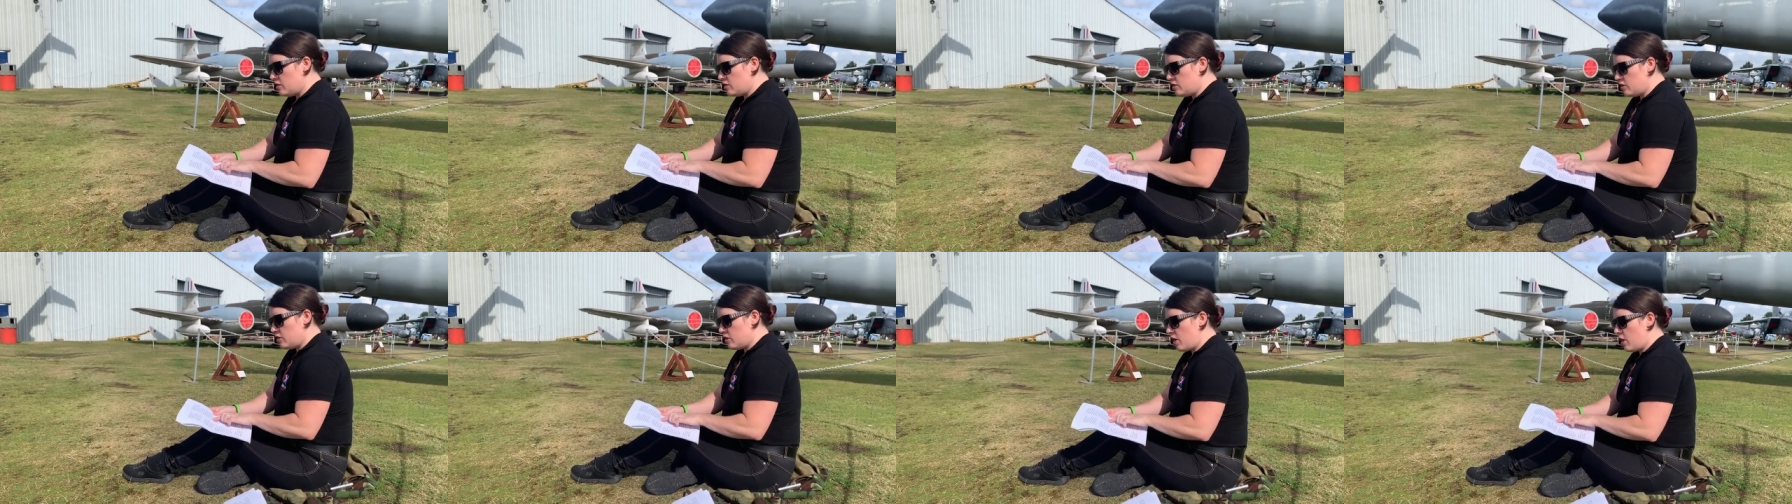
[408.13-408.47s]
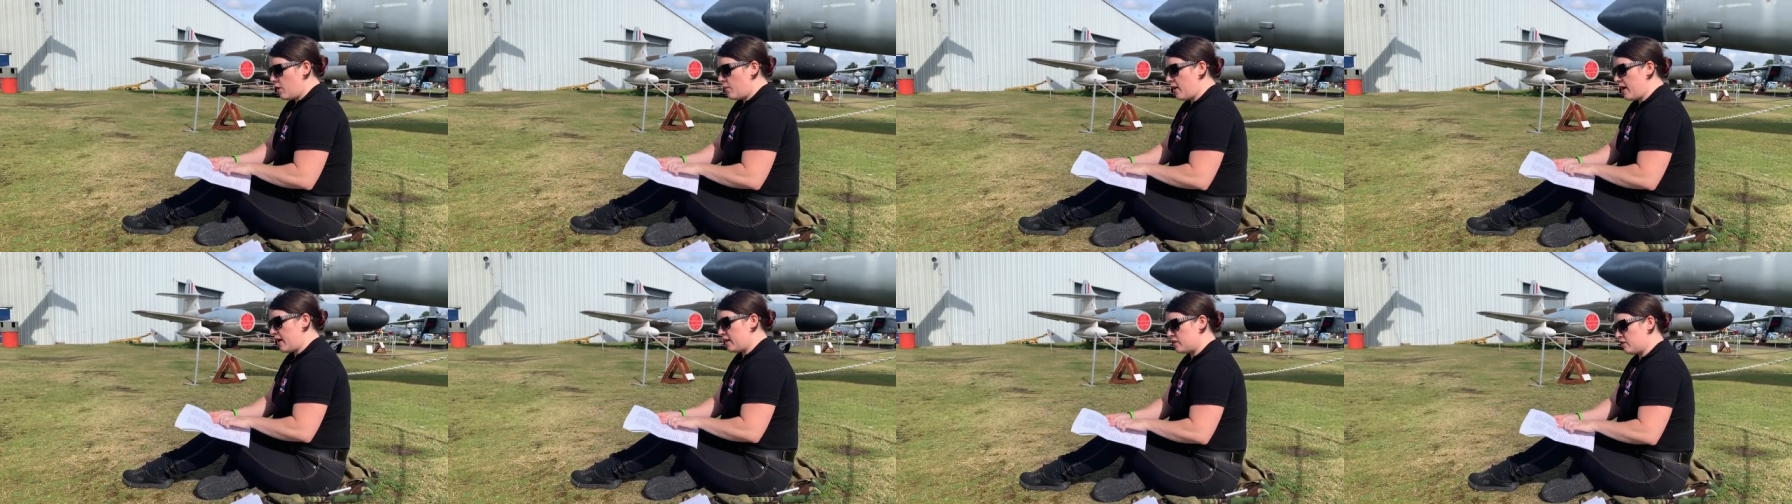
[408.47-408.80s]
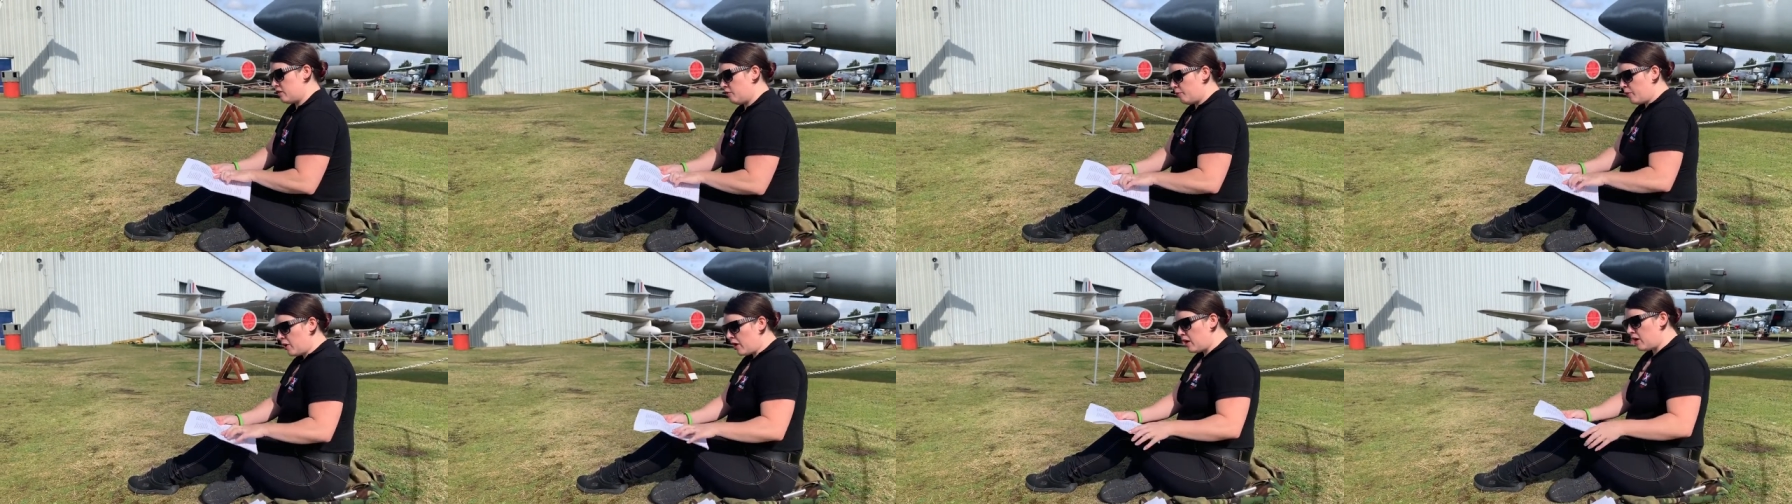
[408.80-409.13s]
No Act
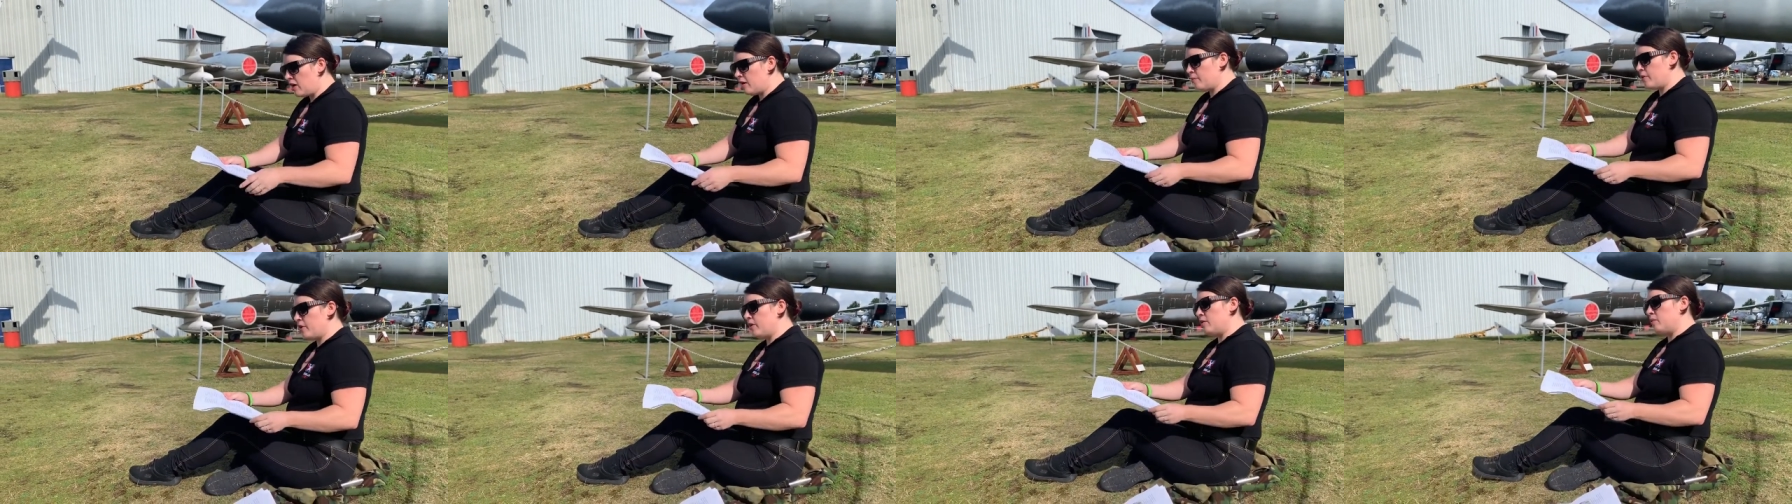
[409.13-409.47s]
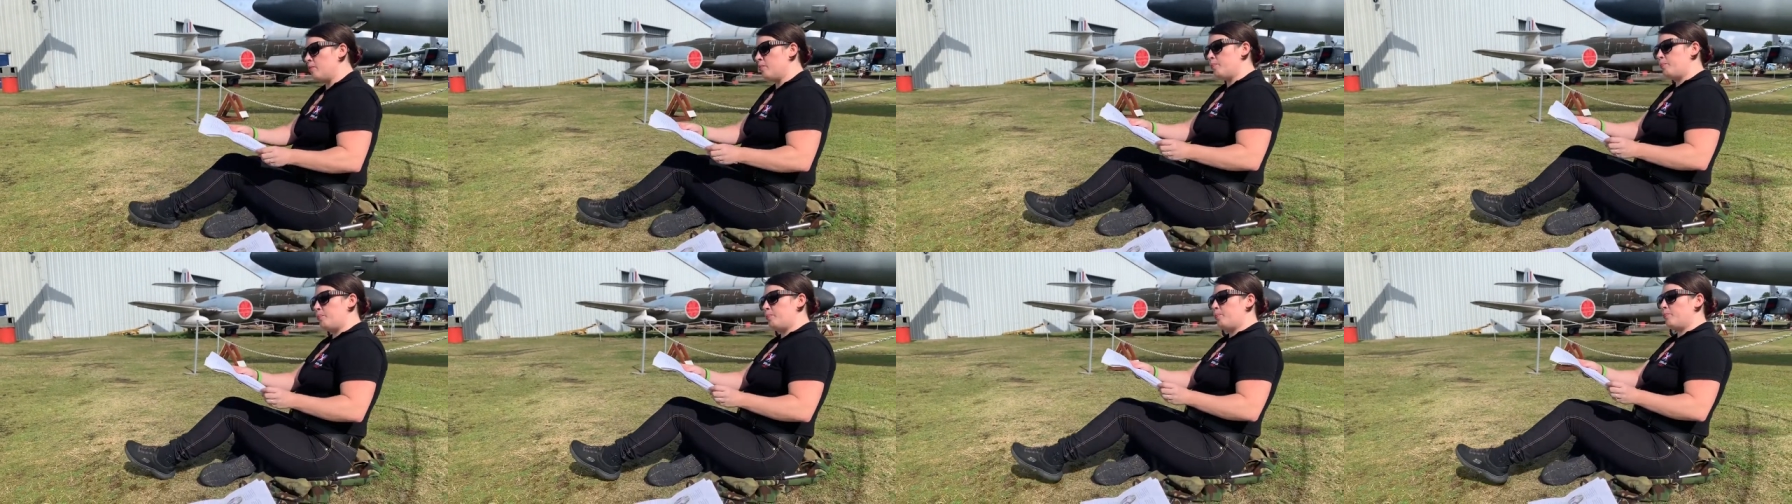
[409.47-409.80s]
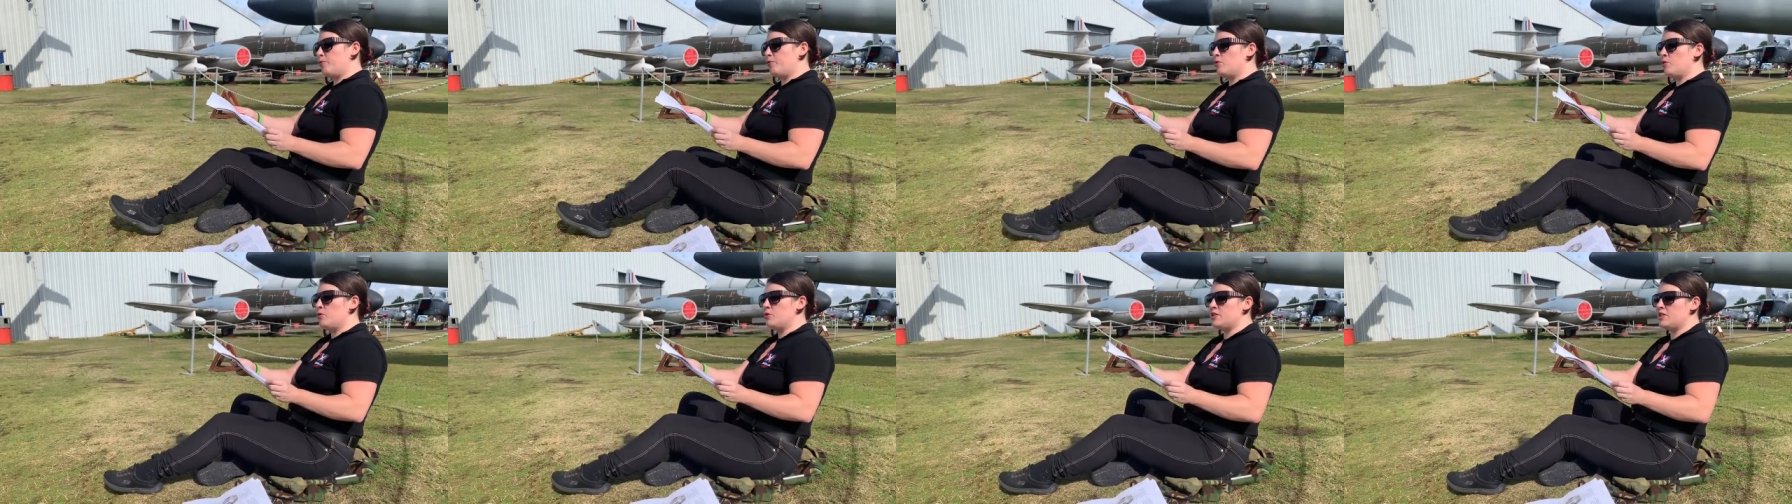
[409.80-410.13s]
of Parliament
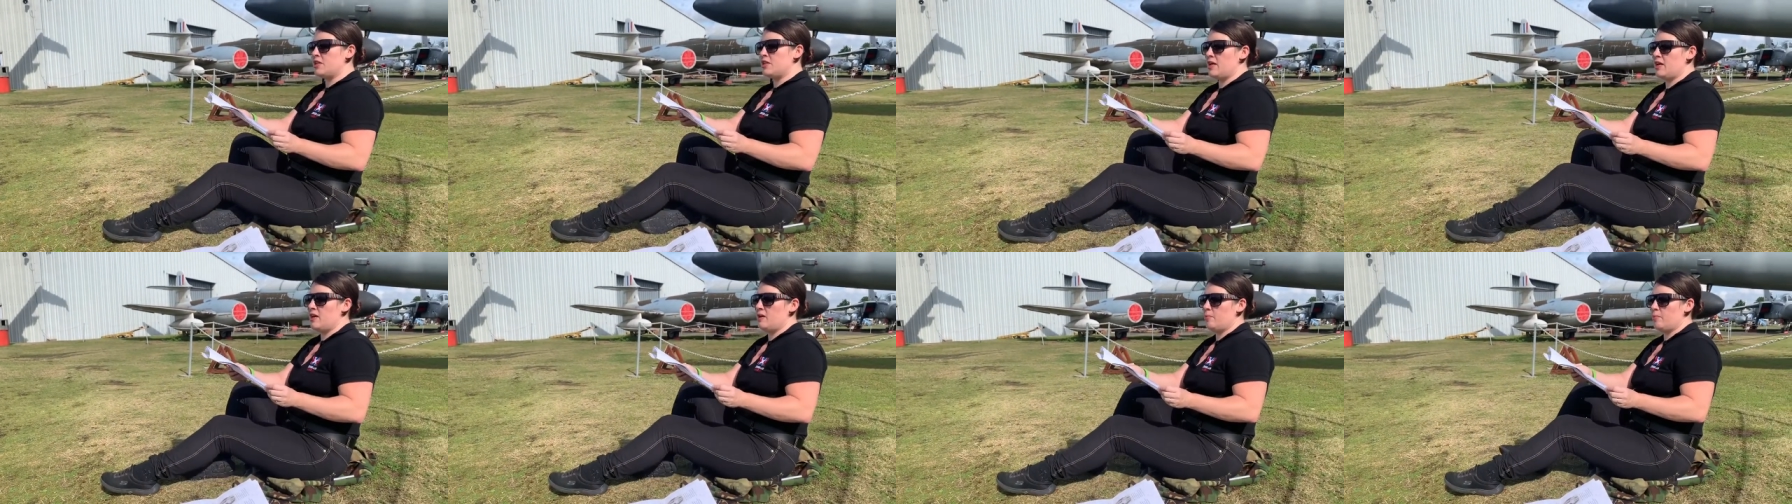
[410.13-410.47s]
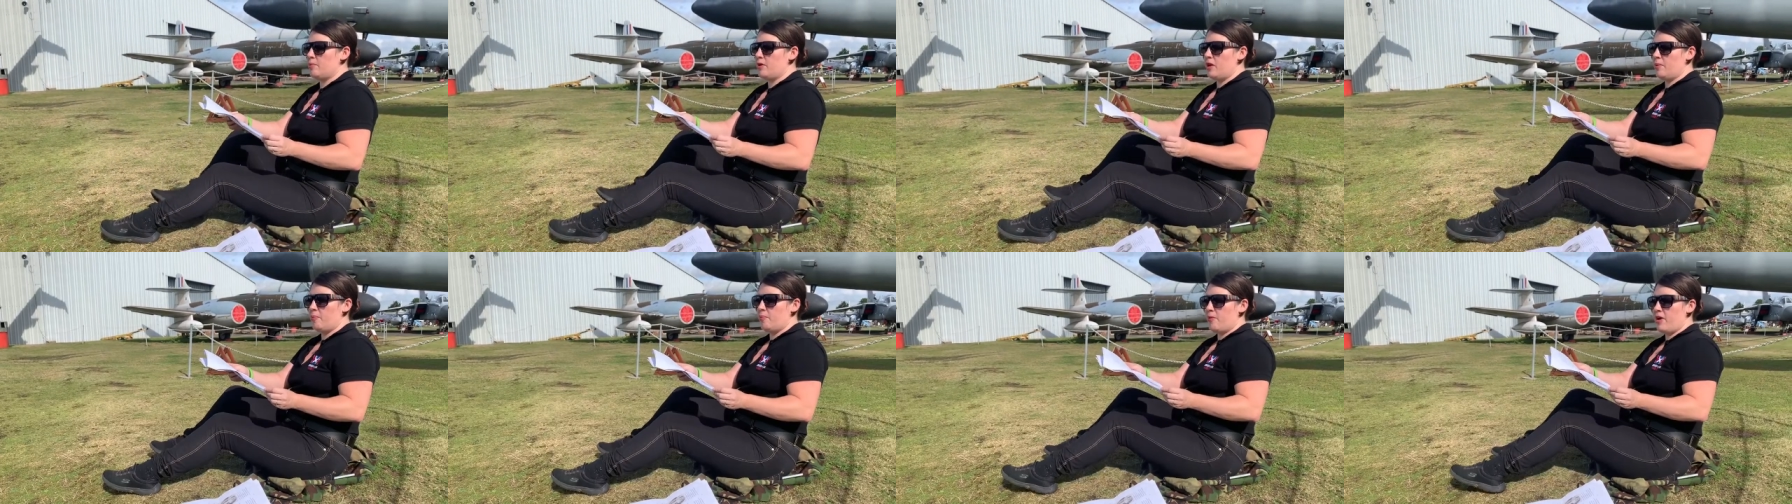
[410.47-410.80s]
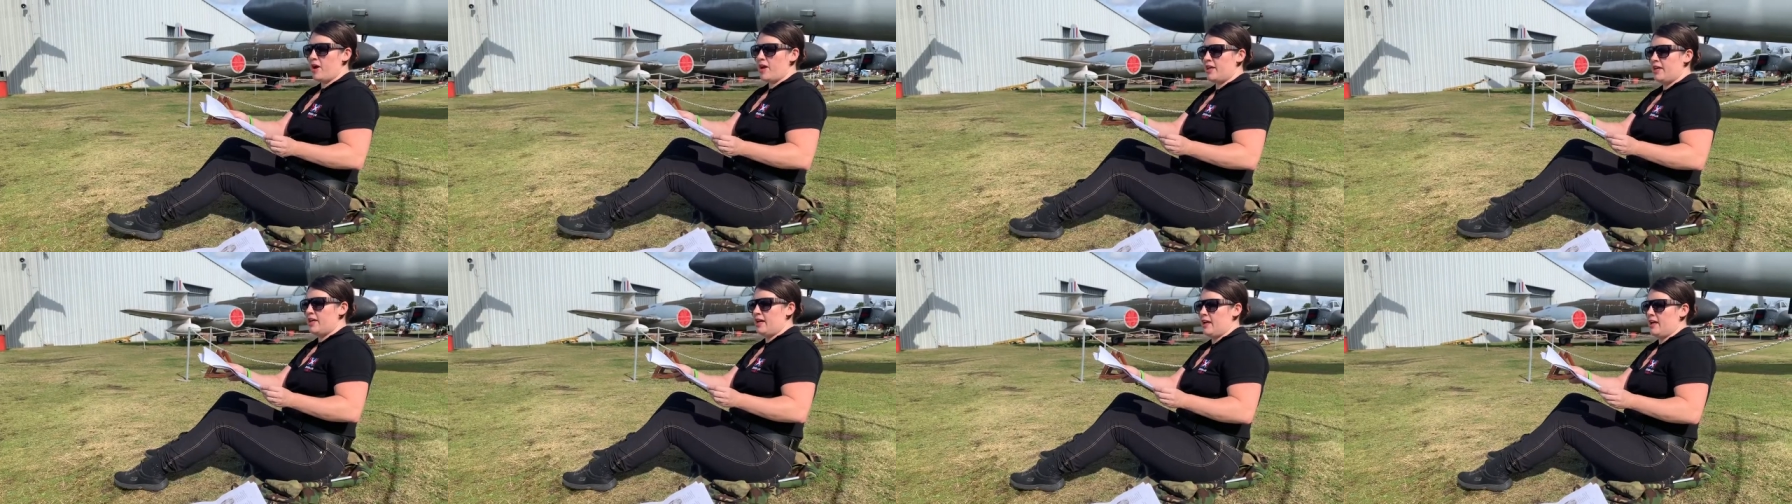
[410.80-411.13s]
brought in by
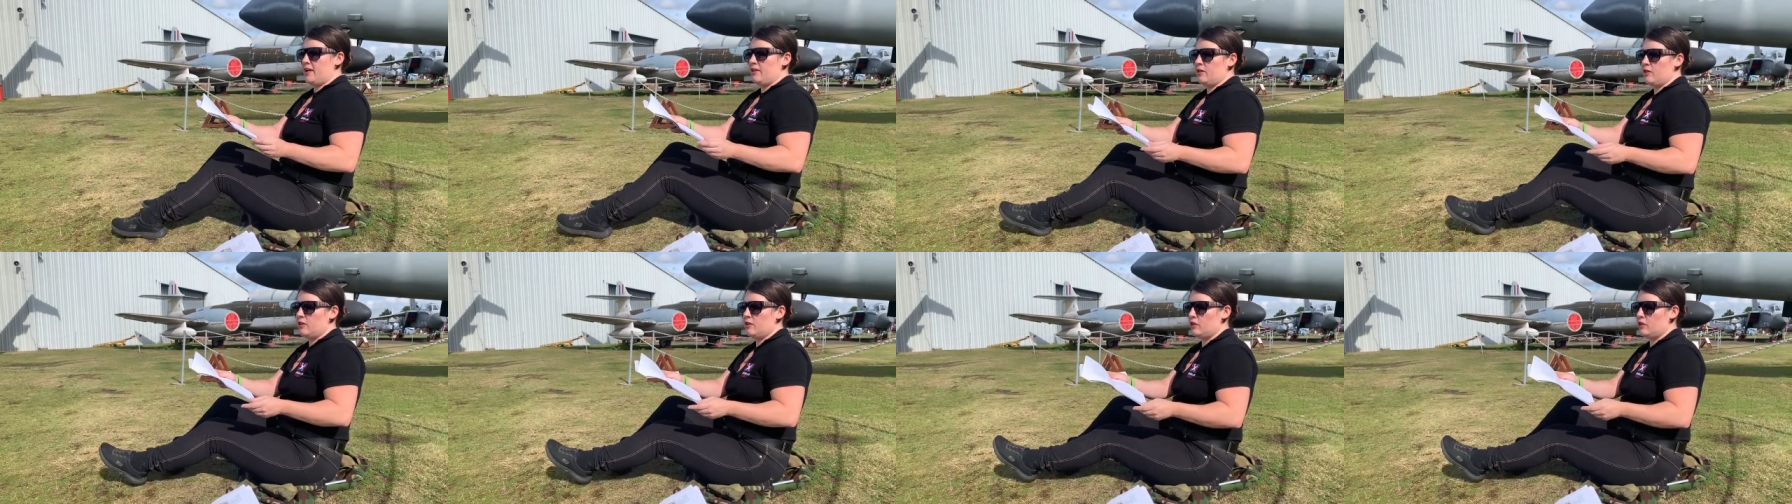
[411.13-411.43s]
breaking